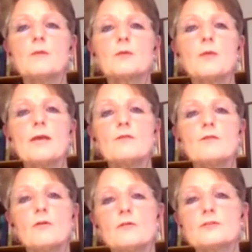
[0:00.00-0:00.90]
but we
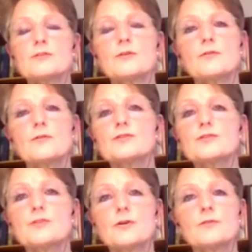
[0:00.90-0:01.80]
have also
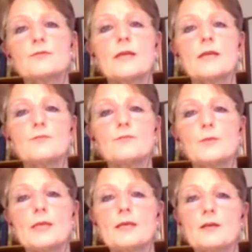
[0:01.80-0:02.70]
shown that
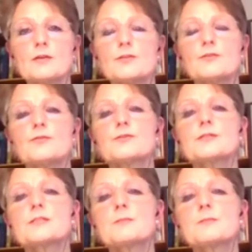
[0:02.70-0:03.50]
we cannot use